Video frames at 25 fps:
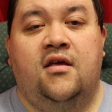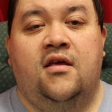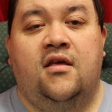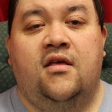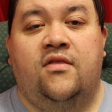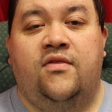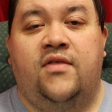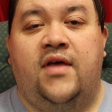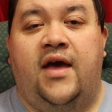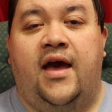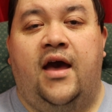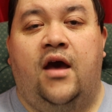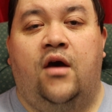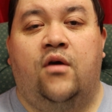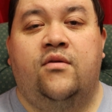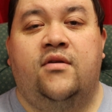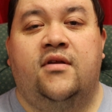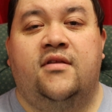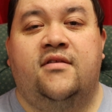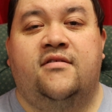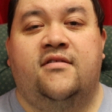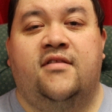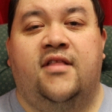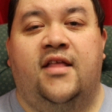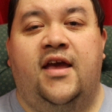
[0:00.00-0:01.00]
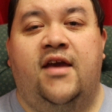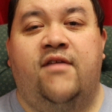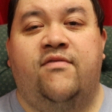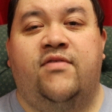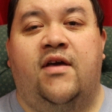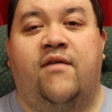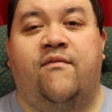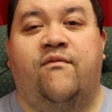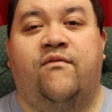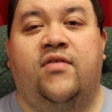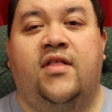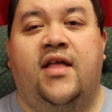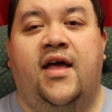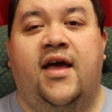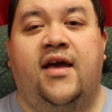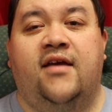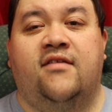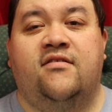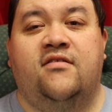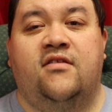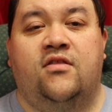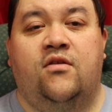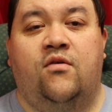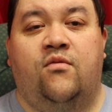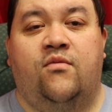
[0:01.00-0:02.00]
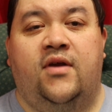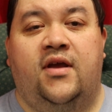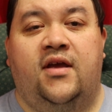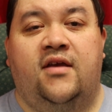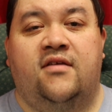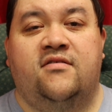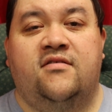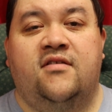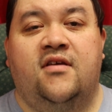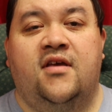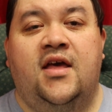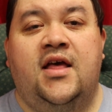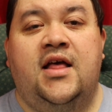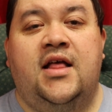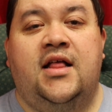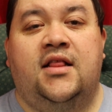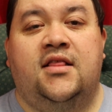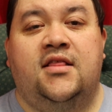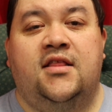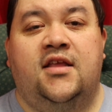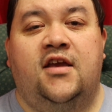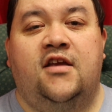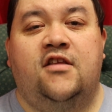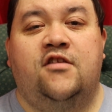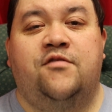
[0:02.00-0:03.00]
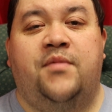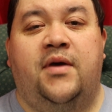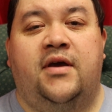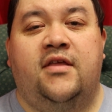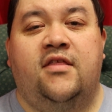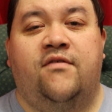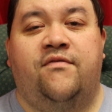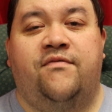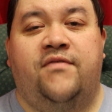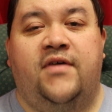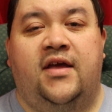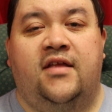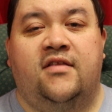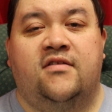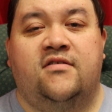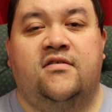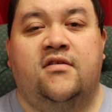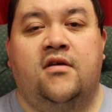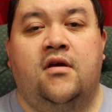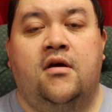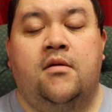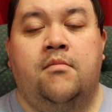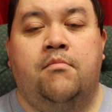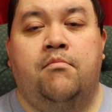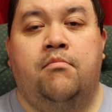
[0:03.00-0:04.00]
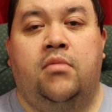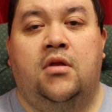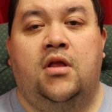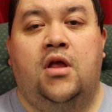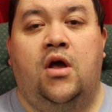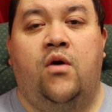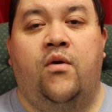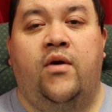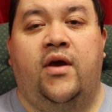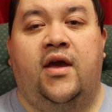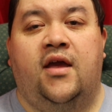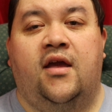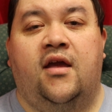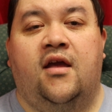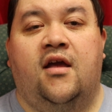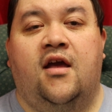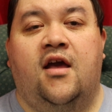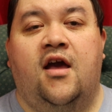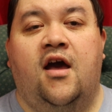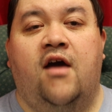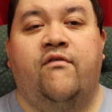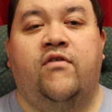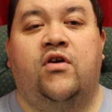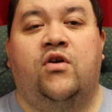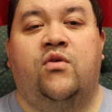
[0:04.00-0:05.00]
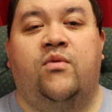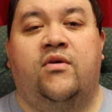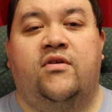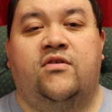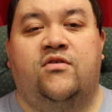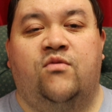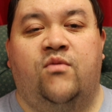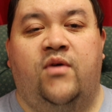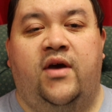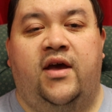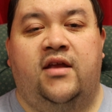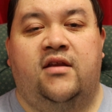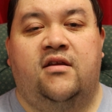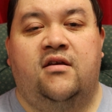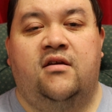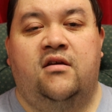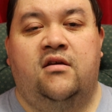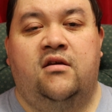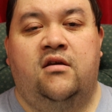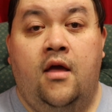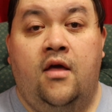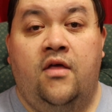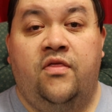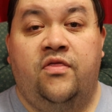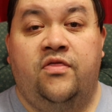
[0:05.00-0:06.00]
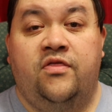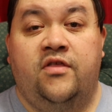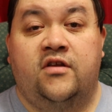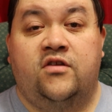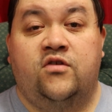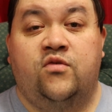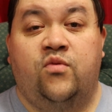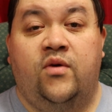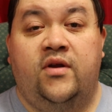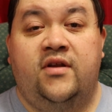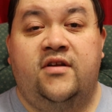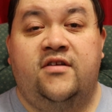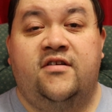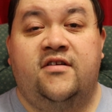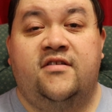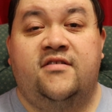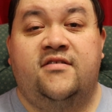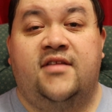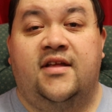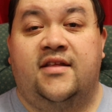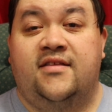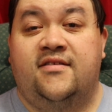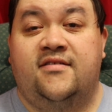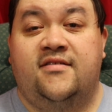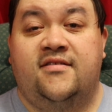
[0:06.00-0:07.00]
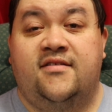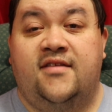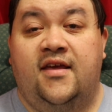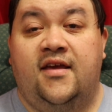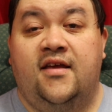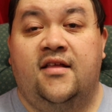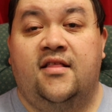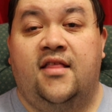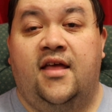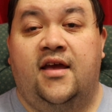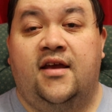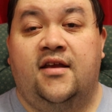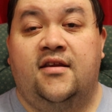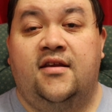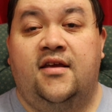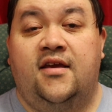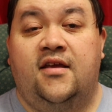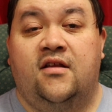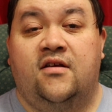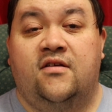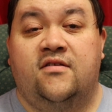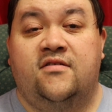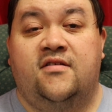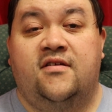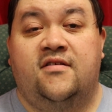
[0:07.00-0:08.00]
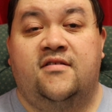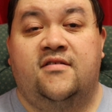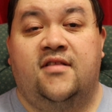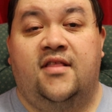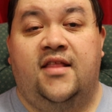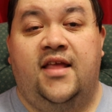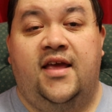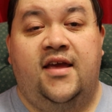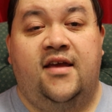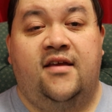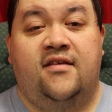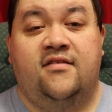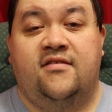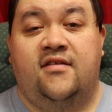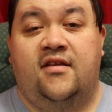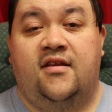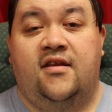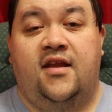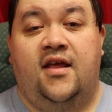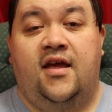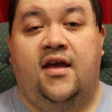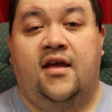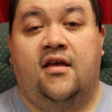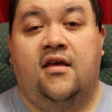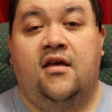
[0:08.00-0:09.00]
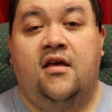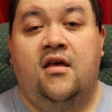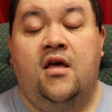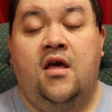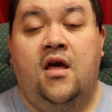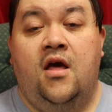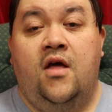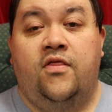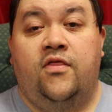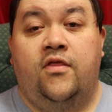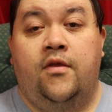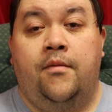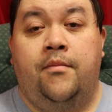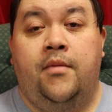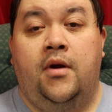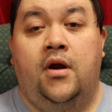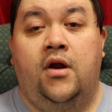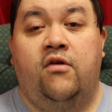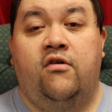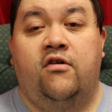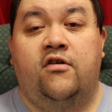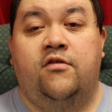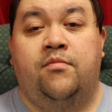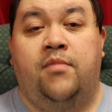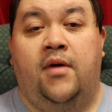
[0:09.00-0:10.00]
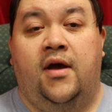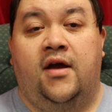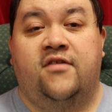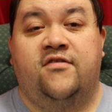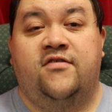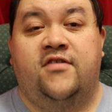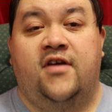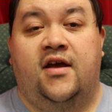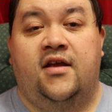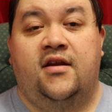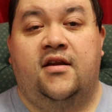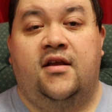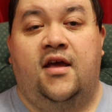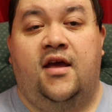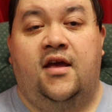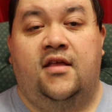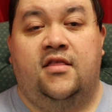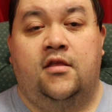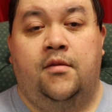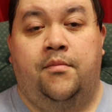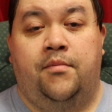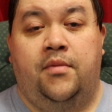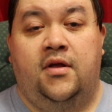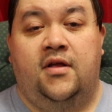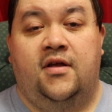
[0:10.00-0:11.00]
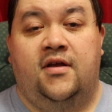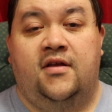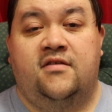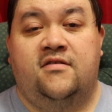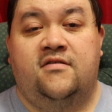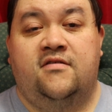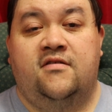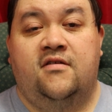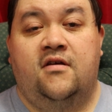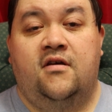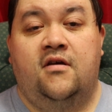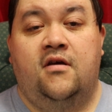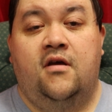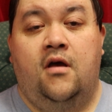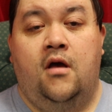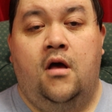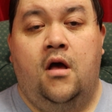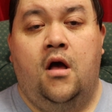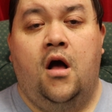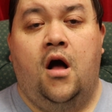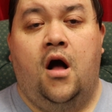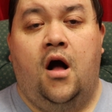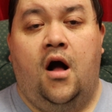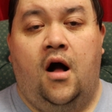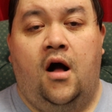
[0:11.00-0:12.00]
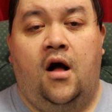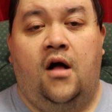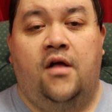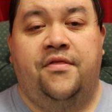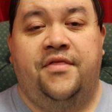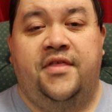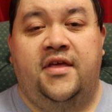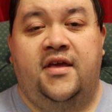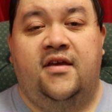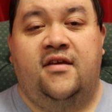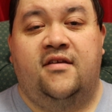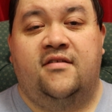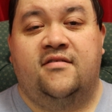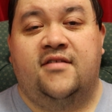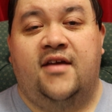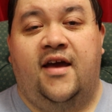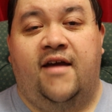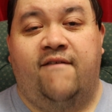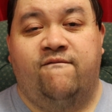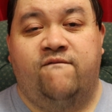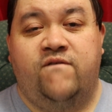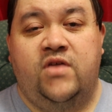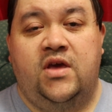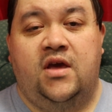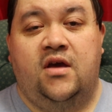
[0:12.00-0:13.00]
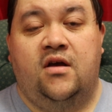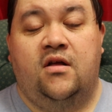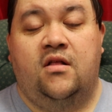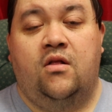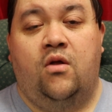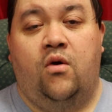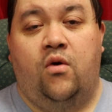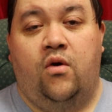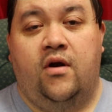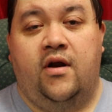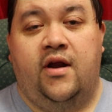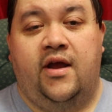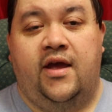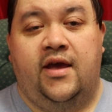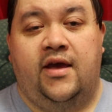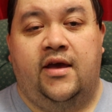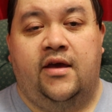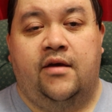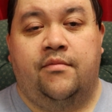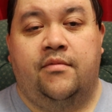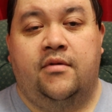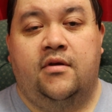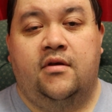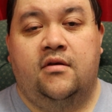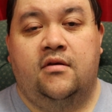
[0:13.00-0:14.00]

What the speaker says: The hounded slave that flags in the race, leans by the fence, blowing, covered with sweat. The twinges that sting like needles his legs and neck, the murderous buckshot and the bullets. All these I feel or am.